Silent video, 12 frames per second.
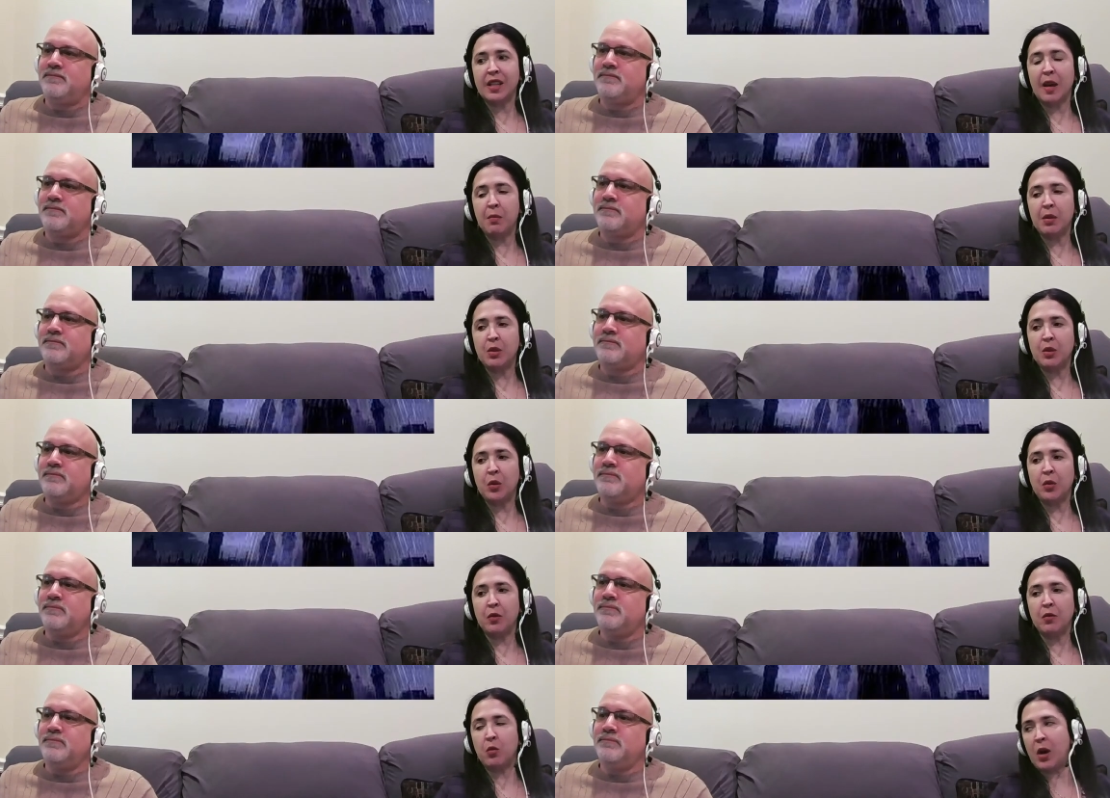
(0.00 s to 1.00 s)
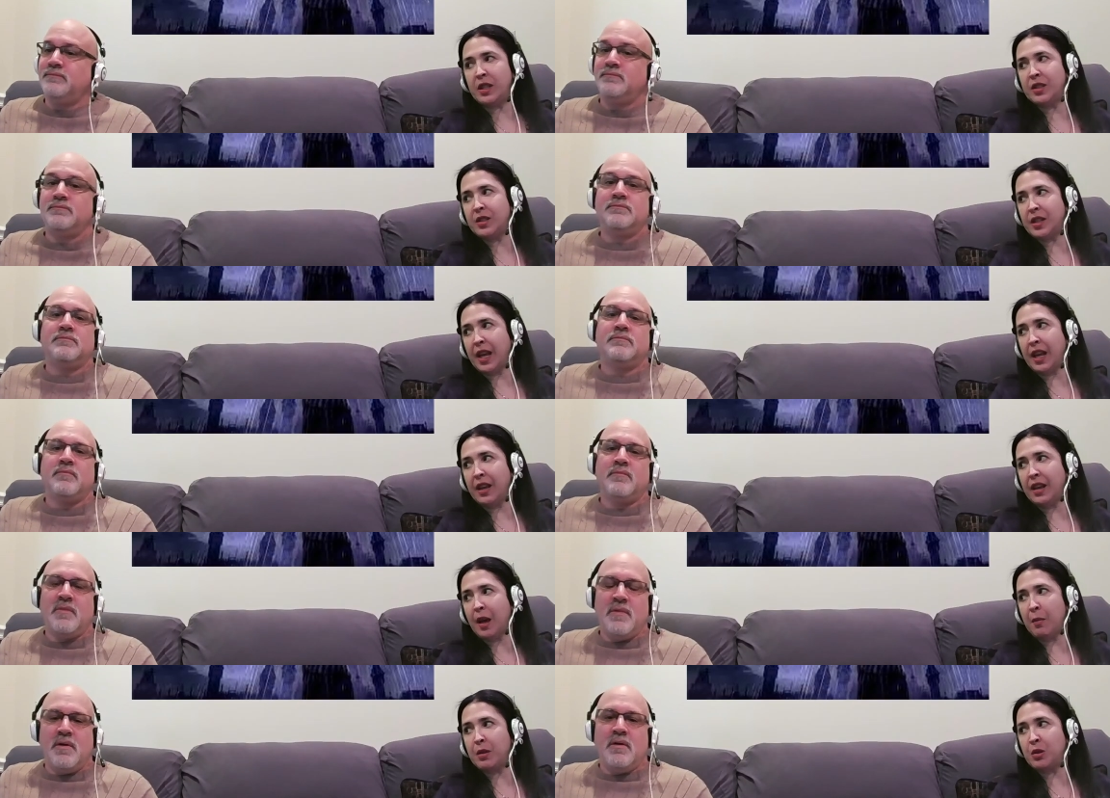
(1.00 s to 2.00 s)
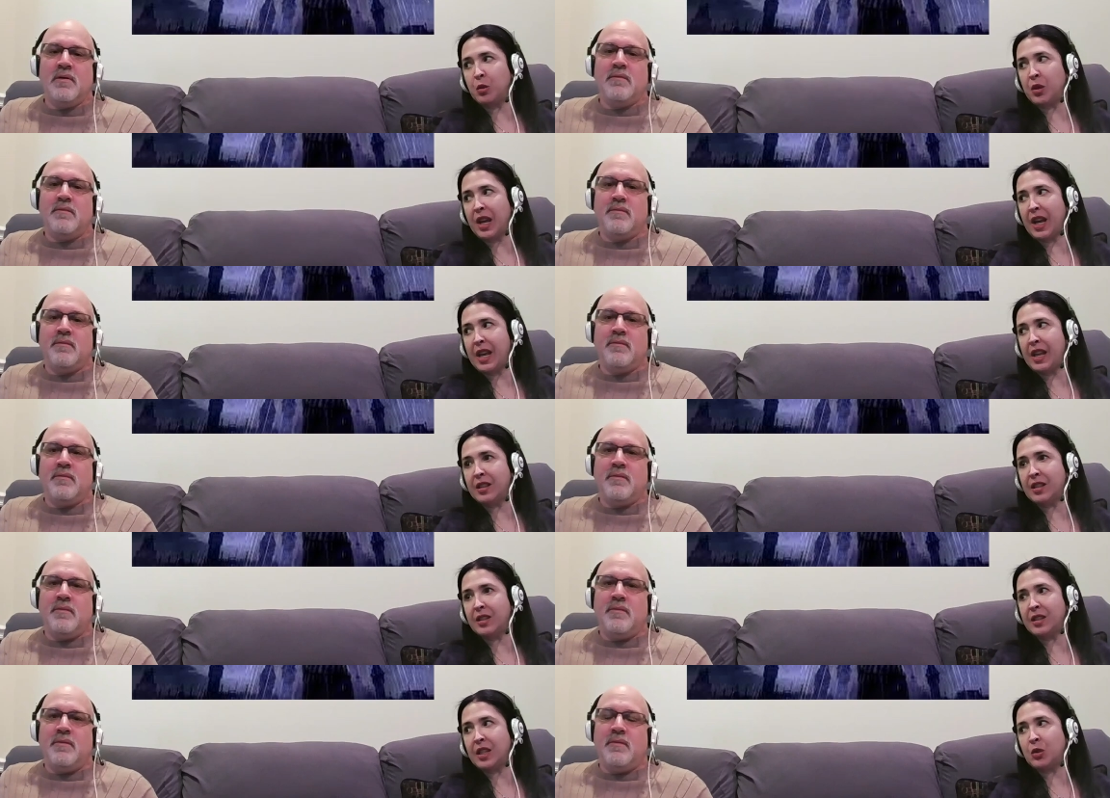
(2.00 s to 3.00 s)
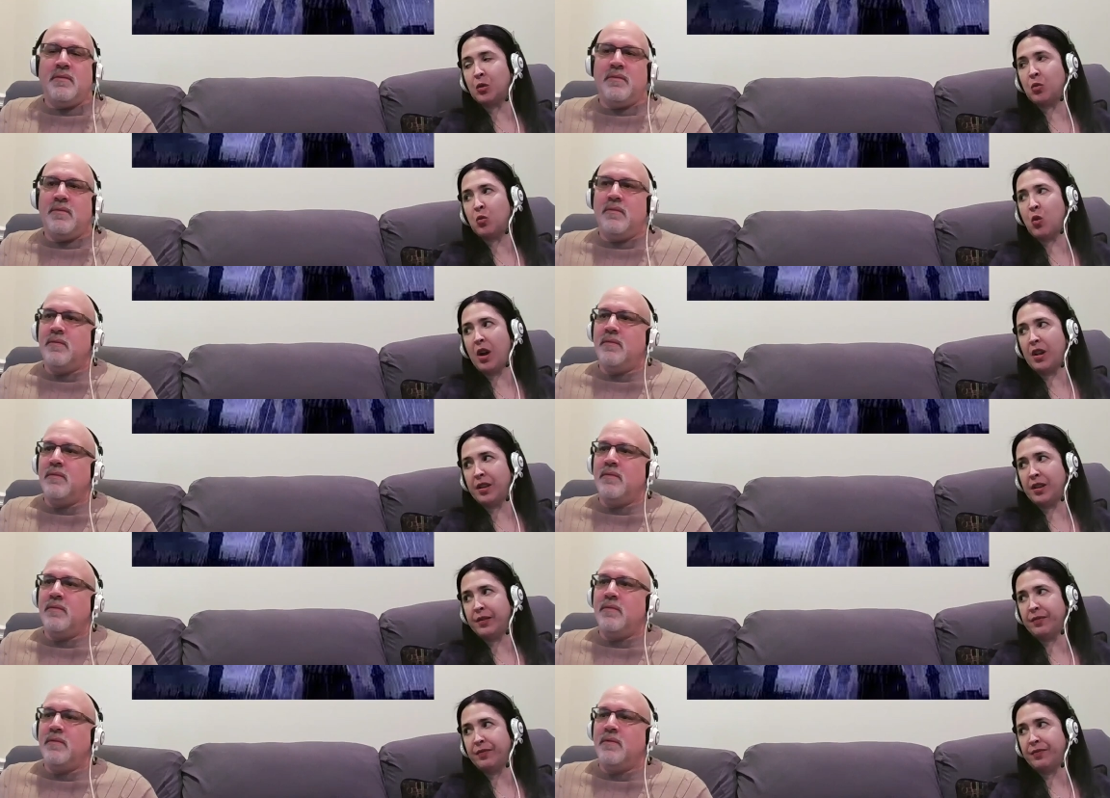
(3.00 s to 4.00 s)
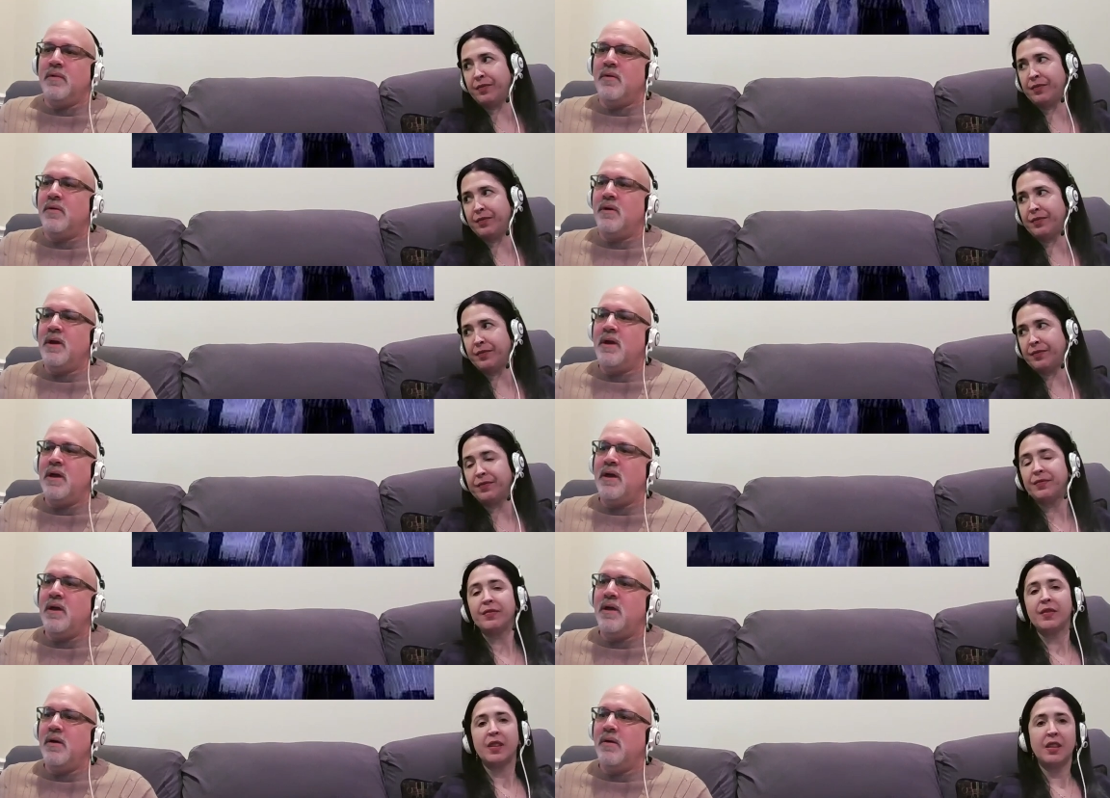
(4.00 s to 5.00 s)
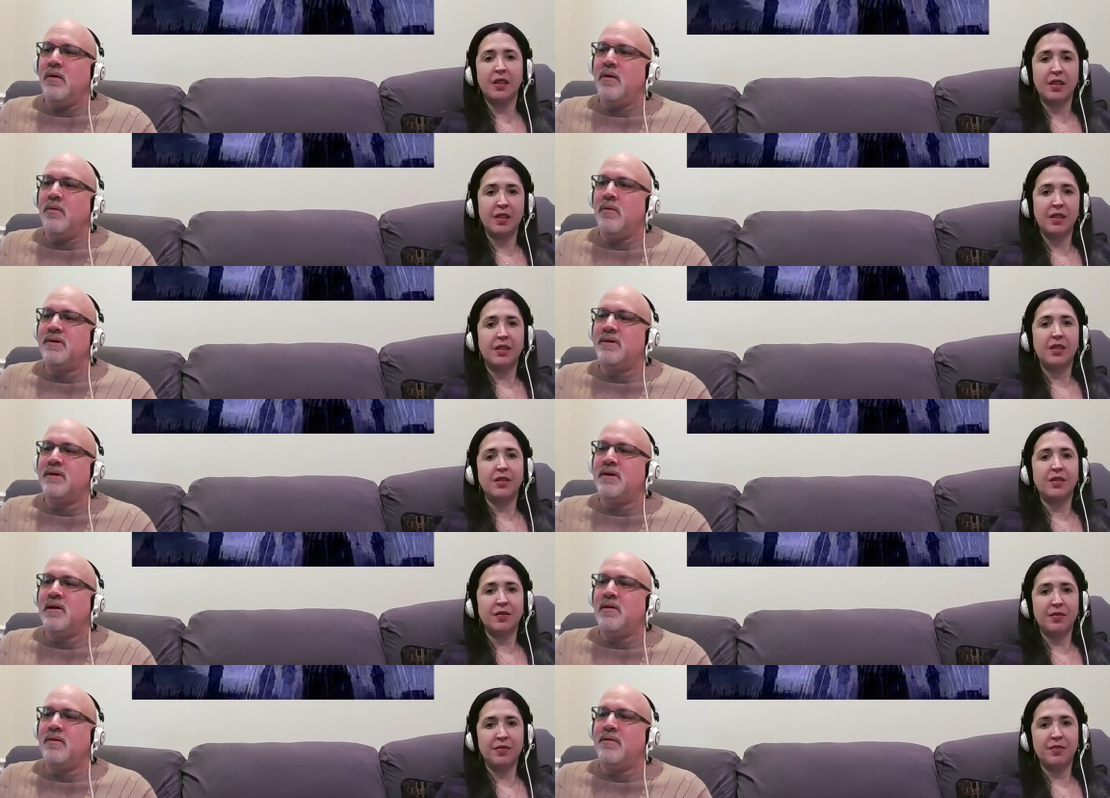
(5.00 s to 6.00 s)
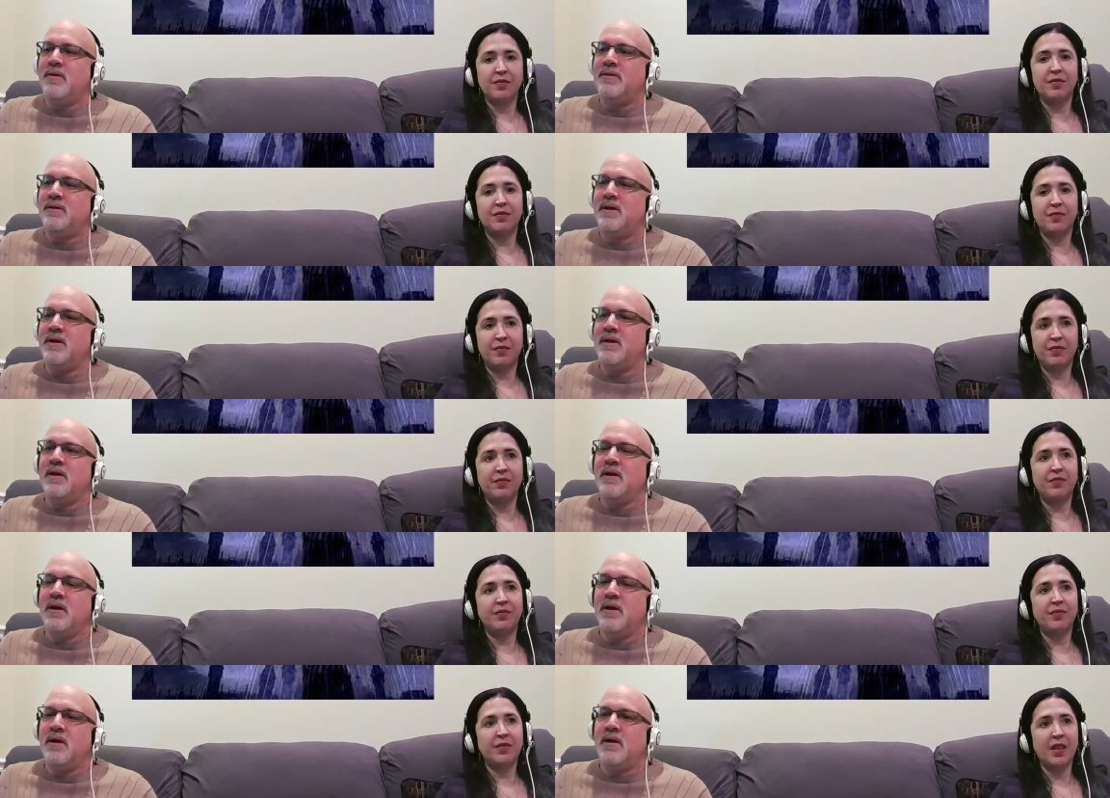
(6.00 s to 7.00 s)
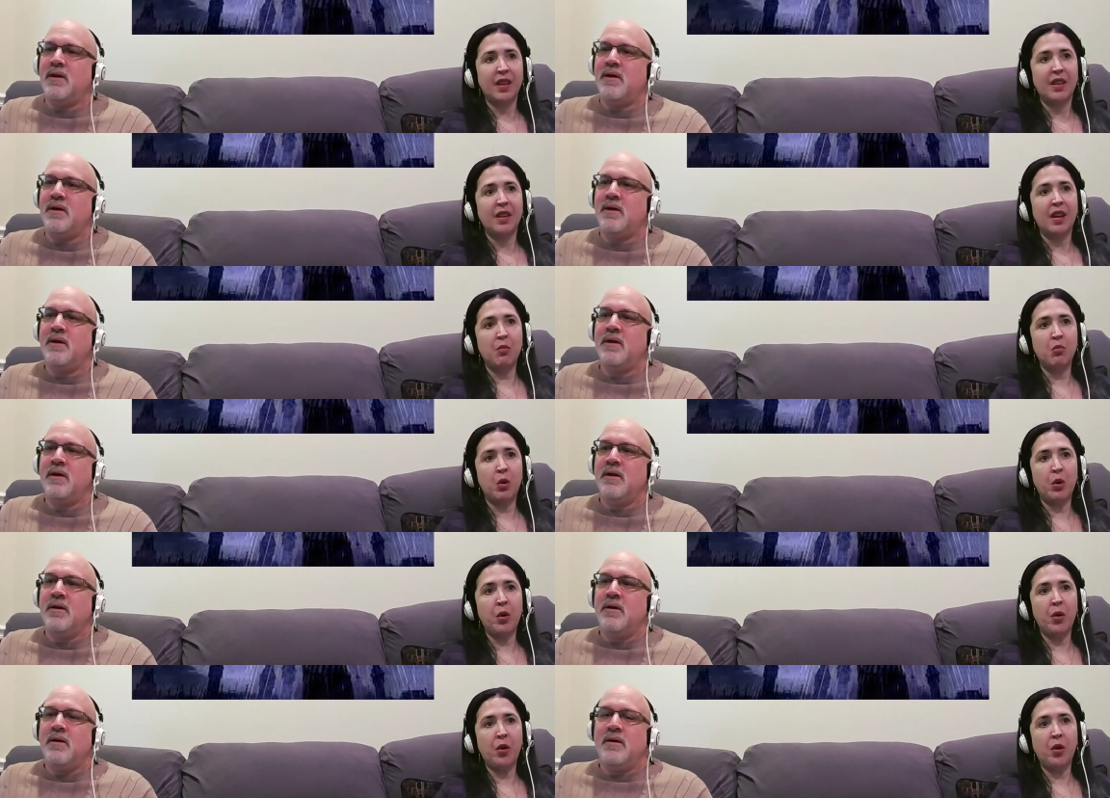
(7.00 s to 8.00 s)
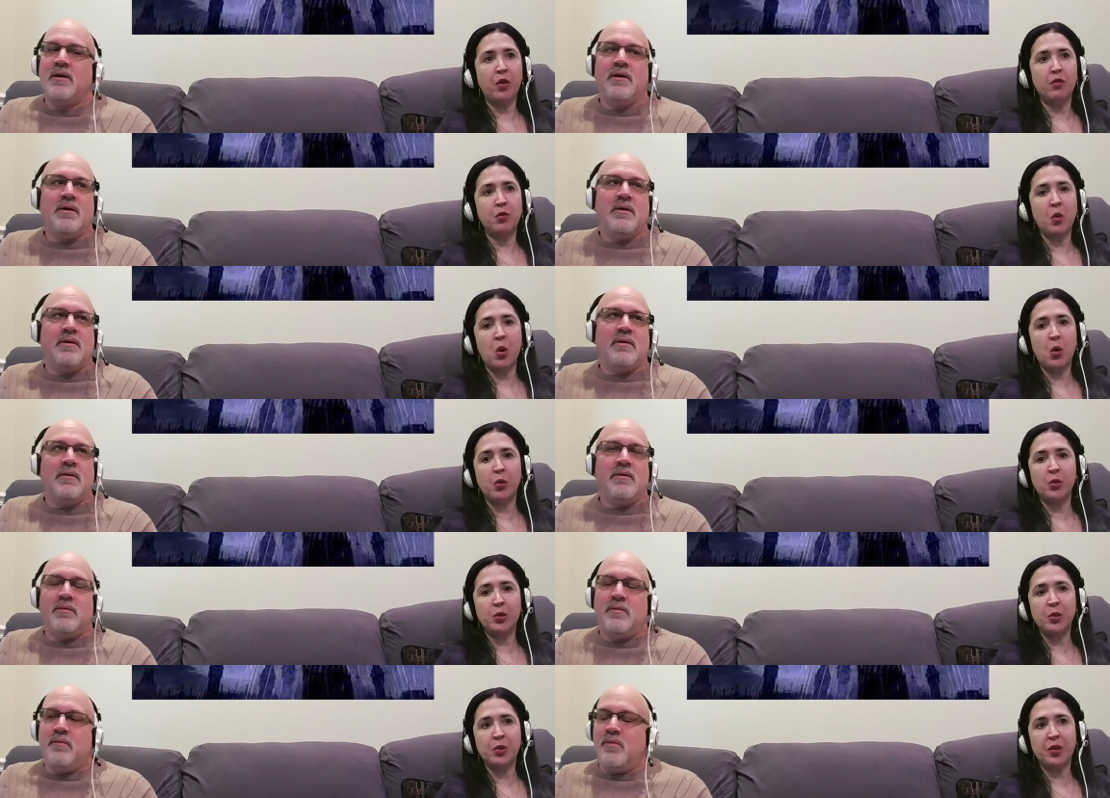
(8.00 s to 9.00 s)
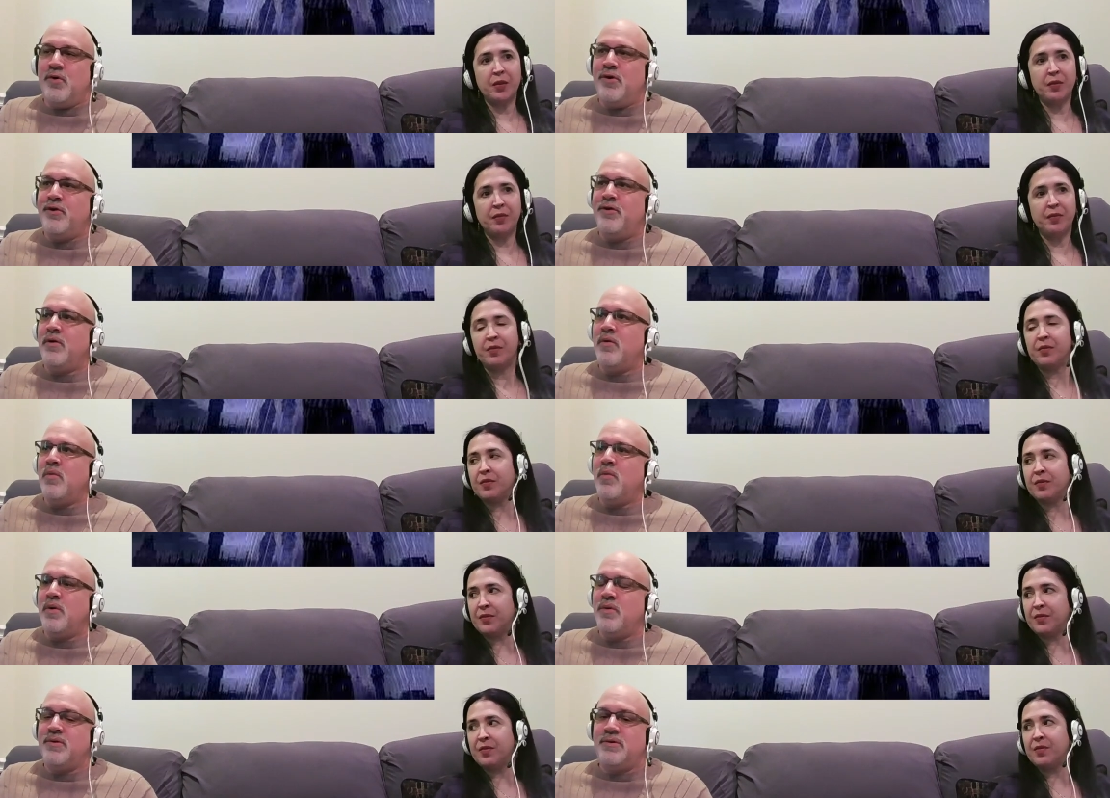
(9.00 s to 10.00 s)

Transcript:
Speaker 1: episode of Wednesday, episode eight, season one.
Speaker 2: Okay. What's the title of this thing? Uh,
Speaker 1: A Murder of Woes.
Speaker 2: Murder of Woes.